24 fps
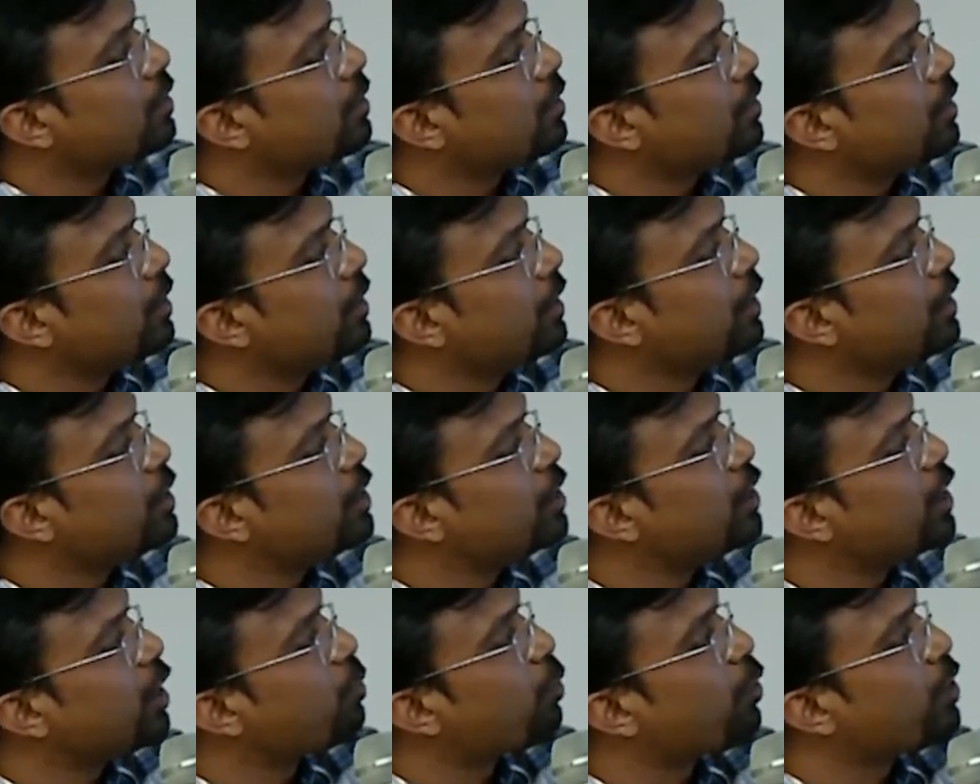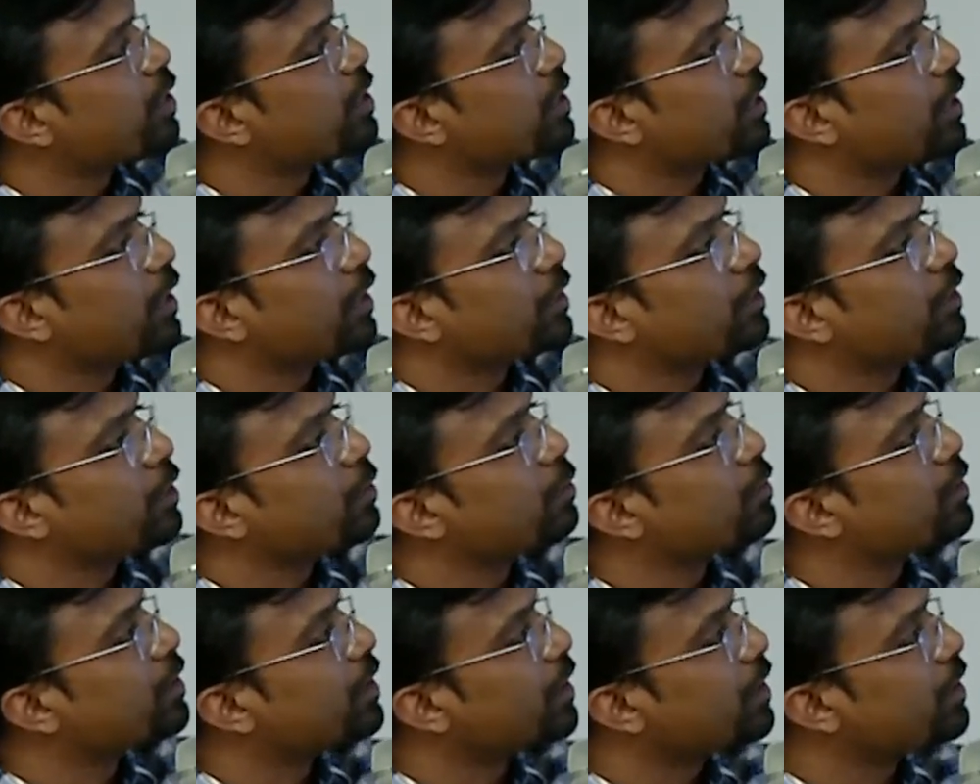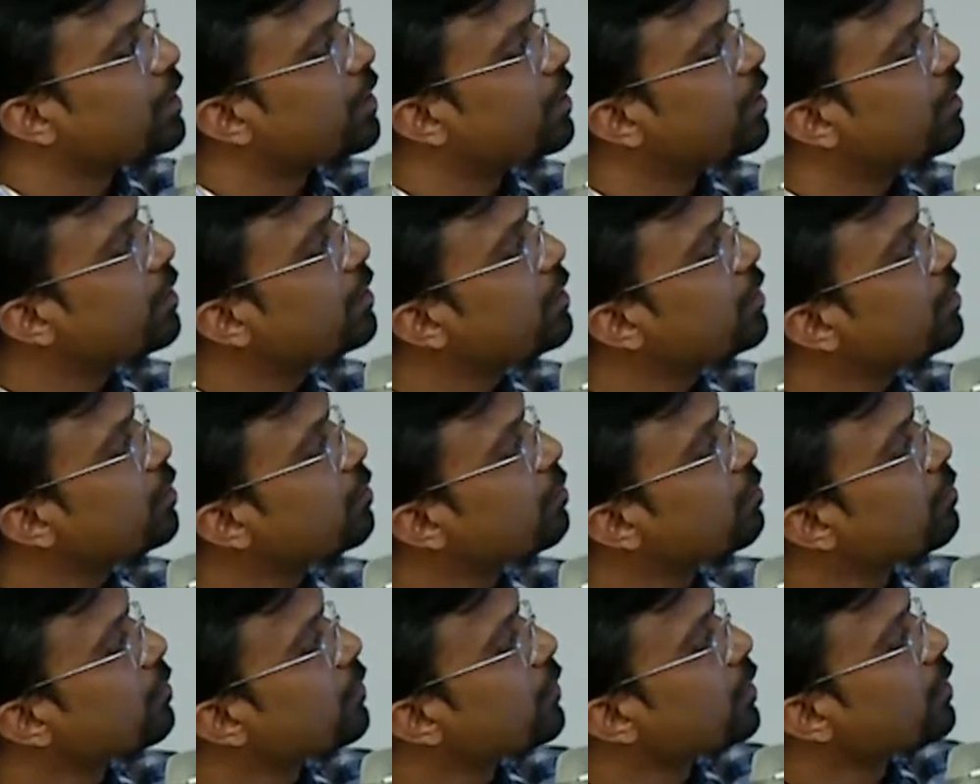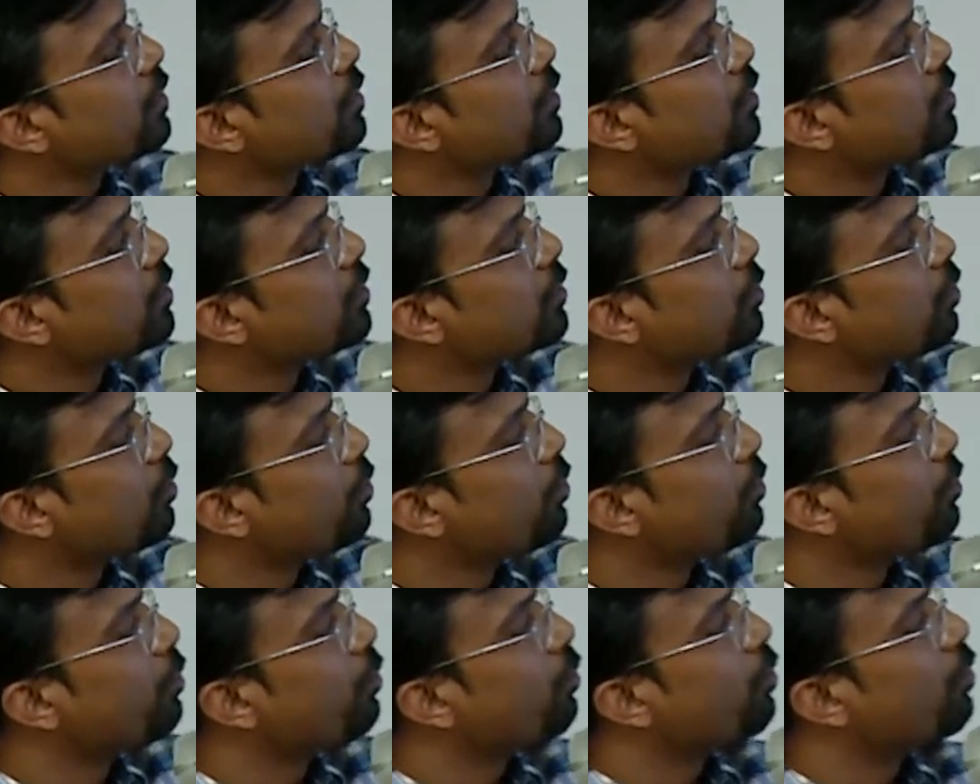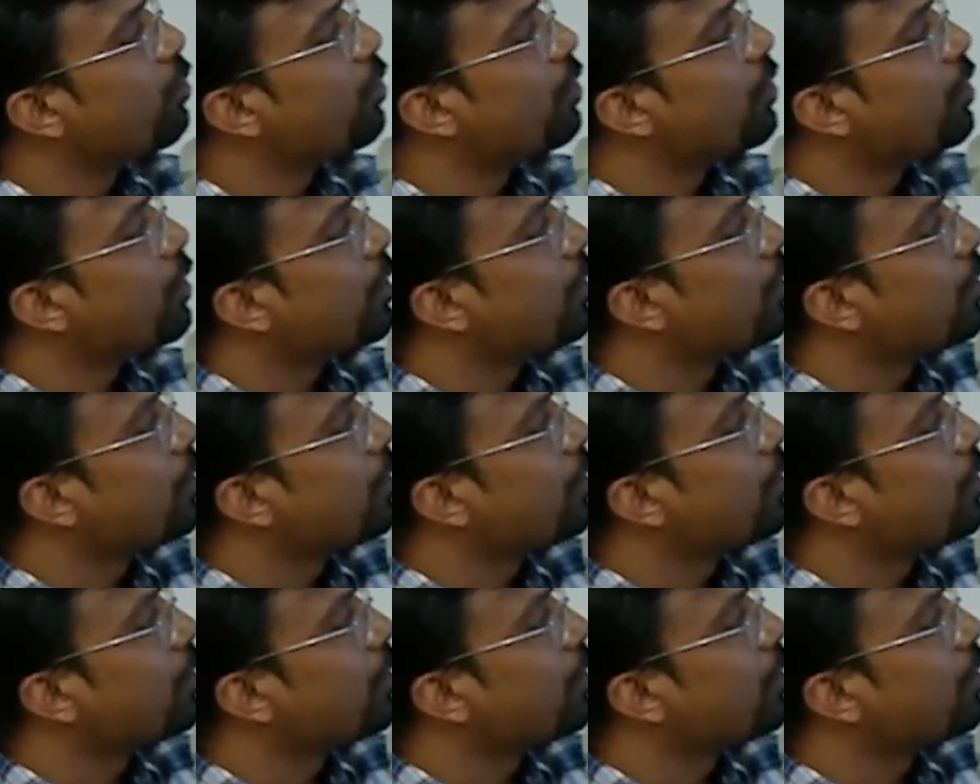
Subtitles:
each J board is connected to 6 Hertz. So